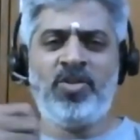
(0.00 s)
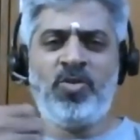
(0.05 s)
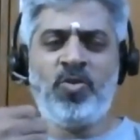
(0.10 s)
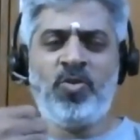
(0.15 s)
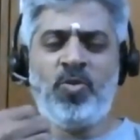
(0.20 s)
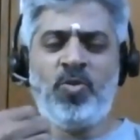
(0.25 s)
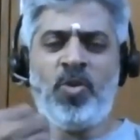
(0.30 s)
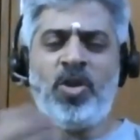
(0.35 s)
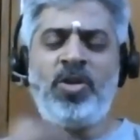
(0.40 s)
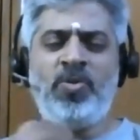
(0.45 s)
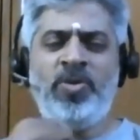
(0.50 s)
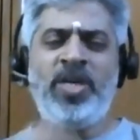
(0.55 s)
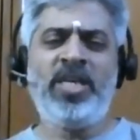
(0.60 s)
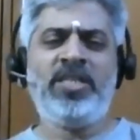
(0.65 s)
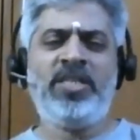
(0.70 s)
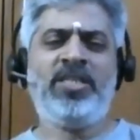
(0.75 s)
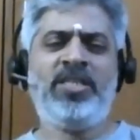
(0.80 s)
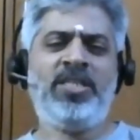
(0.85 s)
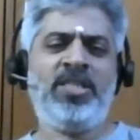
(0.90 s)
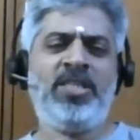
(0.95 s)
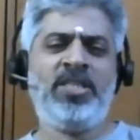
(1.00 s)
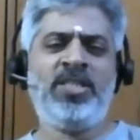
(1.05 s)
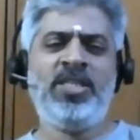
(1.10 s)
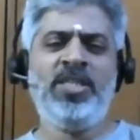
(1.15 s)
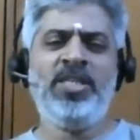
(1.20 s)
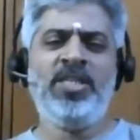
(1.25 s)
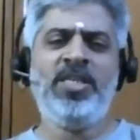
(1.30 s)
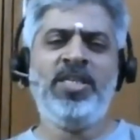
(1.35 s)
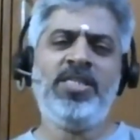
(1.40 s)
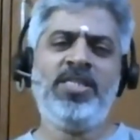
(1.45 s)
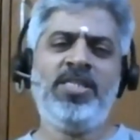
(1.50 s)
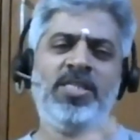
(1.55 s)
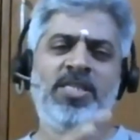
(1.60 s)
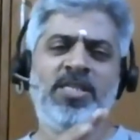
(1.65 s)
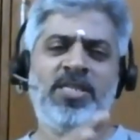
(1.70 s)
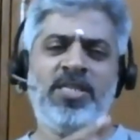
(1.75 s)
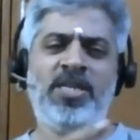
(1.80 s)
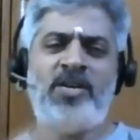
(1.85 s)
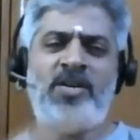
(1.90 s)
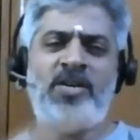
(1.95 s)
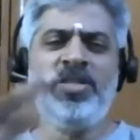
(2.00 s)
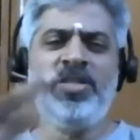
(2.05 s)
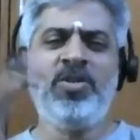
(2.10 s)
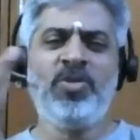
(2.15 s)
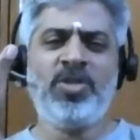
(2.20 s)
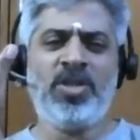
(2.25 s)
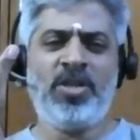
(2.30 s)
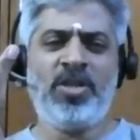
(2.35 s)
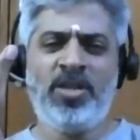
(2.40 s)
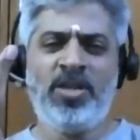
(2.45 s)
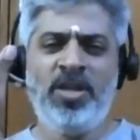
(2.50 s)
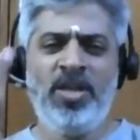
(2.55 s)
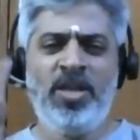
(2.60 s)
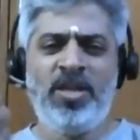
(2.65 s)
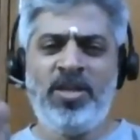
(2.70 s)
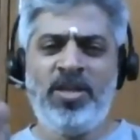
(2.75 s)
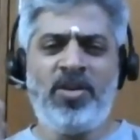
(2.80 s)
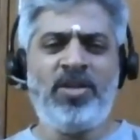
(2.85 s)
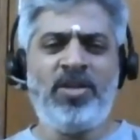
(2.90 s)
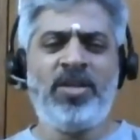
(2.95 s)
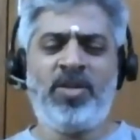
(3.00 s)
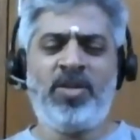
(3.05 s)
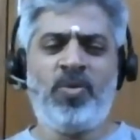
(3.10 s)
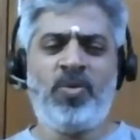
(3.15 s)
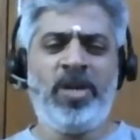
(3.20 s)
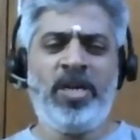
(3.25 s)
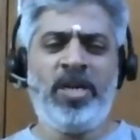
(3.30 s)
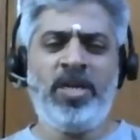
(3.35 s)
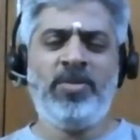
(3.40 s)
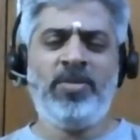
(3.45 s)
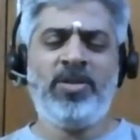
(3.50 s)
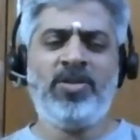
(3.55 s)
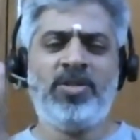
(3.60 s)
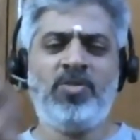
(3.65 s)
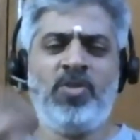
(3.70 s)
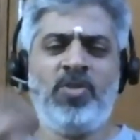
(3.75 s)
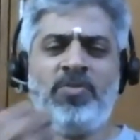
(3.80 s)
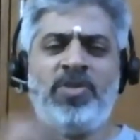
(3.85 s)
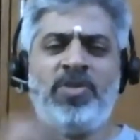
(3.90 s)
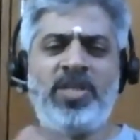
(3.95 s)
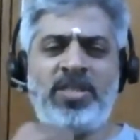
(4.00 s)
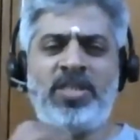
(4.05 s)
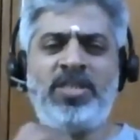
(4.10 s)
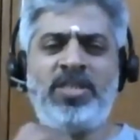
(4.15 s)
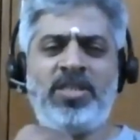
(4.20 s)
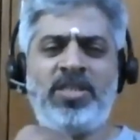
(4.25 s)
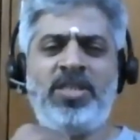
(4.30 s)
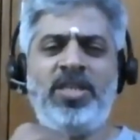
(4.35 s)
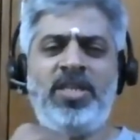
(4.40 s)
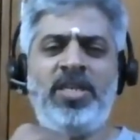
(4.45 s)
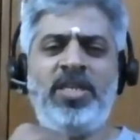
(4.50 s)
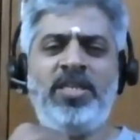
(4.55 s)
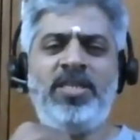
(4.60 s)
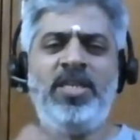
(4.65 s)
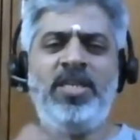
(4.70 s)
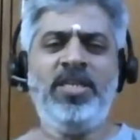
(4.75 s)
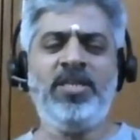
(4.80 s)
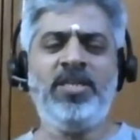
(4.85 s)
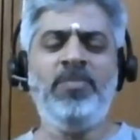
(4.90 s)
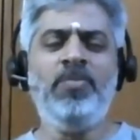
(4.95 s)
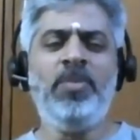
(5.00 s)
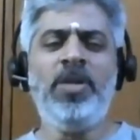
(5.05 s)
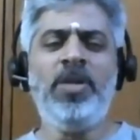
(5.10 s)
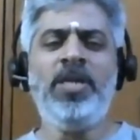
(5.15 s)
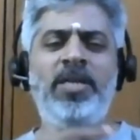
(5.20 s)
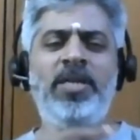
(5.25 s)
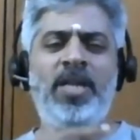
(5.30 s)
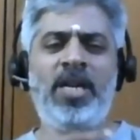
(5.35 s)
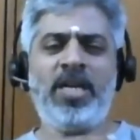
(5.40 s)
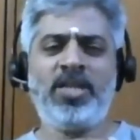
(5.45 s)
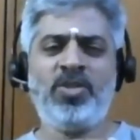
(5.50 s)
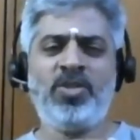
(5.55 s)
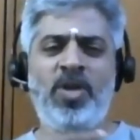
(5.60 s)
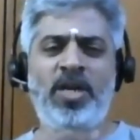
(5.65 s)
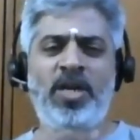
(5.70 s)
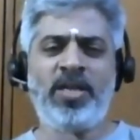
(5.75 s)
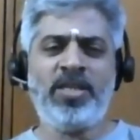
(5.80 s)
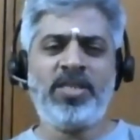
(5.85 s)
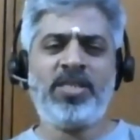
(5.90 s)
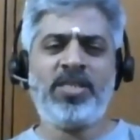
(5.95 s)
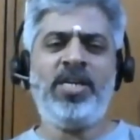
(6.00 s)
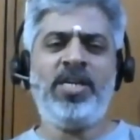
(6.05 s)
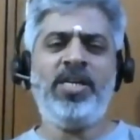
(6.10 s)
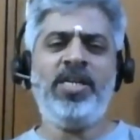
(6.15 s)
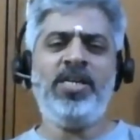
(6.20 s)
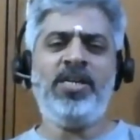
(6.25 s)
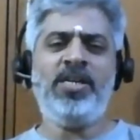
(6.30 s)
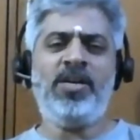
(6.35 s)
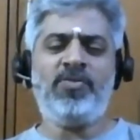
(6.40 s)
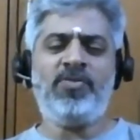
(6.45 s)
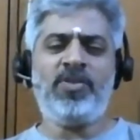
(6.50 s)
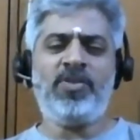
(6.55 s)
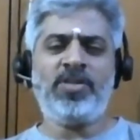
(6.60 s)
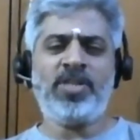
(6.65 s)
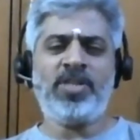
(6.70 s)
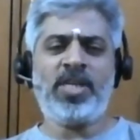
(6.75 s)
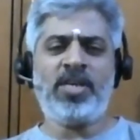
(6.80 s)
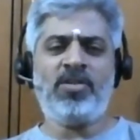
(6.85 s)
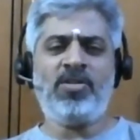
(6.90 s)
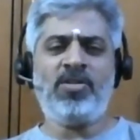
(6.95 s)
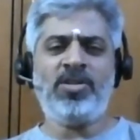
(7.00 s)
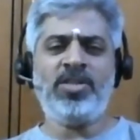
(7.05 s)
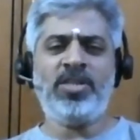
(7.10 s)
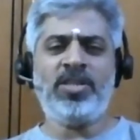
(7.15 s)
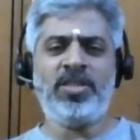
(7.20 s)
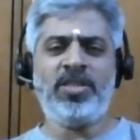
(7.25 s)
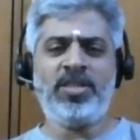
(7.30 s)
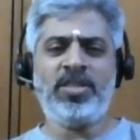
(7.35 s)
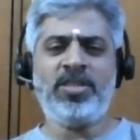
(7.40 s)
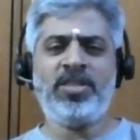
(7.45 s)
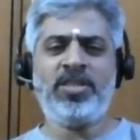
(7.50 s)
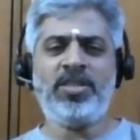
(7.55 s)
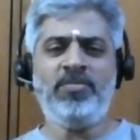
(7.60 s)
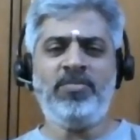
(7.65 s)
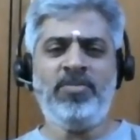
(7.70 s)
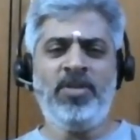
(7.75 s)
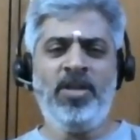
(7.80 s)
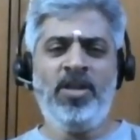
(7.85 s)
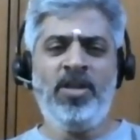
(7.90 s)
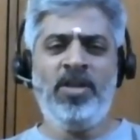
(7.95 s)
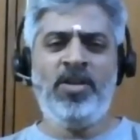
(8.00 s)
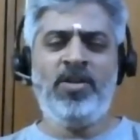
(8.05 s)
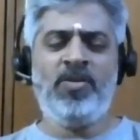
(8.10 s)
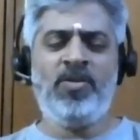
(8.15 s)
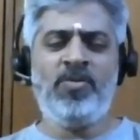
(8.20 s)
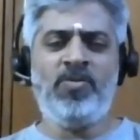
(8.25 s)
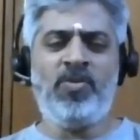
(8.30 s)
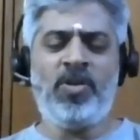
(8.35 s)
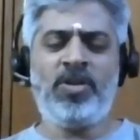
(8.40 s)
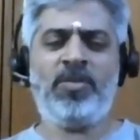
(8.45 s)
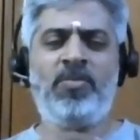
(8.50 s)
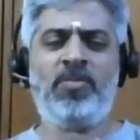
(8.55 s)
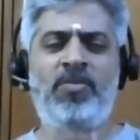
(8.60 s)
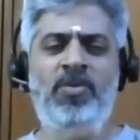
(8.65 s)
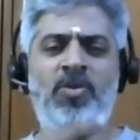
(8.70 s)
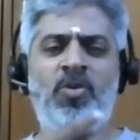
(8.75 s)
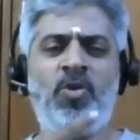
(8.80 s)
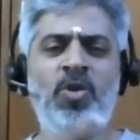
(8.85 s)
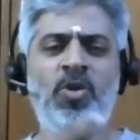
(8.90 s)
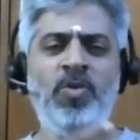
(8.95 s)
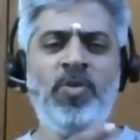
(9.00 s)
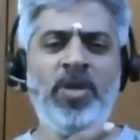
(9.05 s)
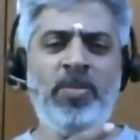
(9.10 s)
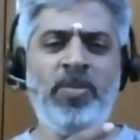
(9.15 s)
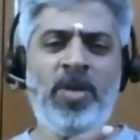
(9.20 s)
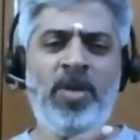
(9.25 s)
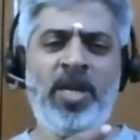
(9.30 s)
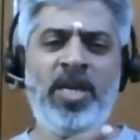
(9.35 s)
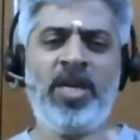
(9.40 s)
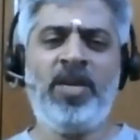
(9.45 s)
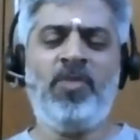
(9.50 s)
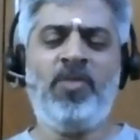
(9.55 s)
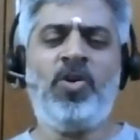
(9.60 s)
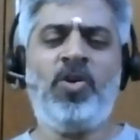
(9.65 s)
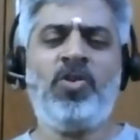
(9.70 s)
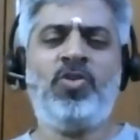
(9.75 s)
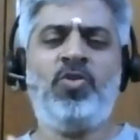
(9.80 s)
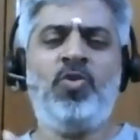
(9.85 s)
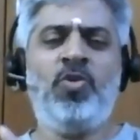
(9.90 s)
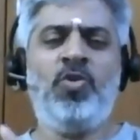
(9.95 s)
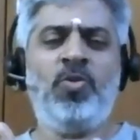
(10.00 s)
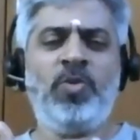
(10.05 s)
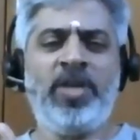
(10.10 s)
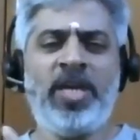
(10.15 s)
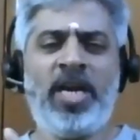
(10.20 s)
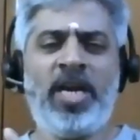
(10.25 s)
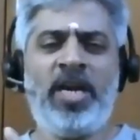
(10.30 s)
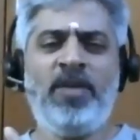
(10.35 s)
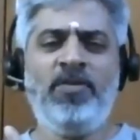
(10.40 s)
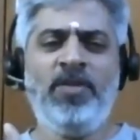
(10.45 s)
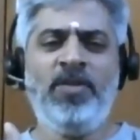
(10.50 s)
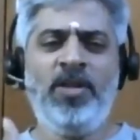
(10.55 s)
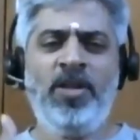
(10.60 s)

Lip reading: What we are suggesting here is all those are not required, because what we are suggesting here is in a simple intellectual understanding of our psychological system, what role we play, what role we have,